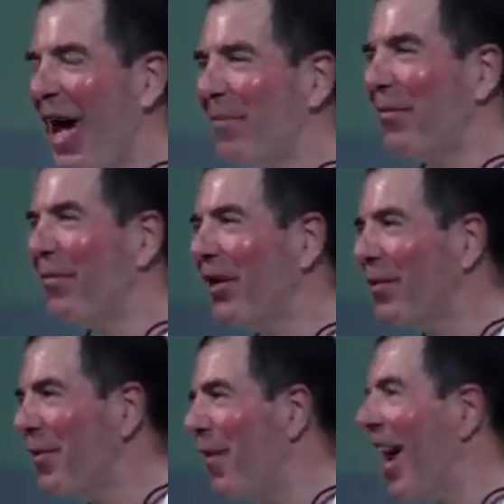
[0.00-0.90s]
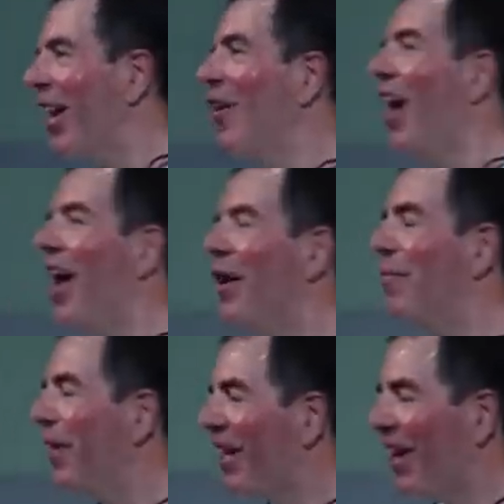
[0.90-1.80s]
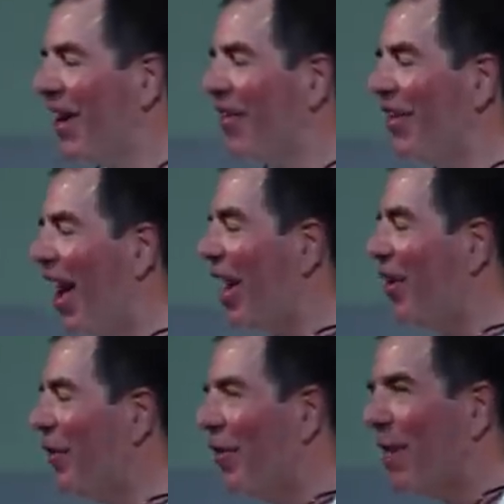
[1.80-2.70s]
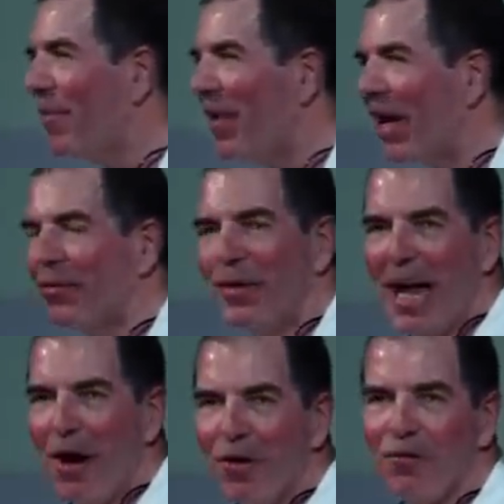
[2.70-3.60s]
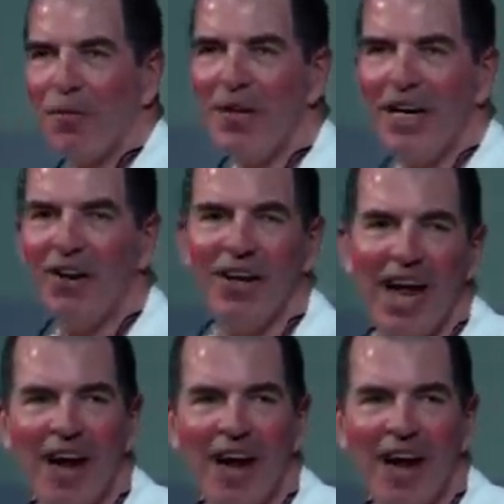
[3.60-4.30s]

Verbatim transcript: I'm thrilled to be back in Ohio because I grew up about three hours from here in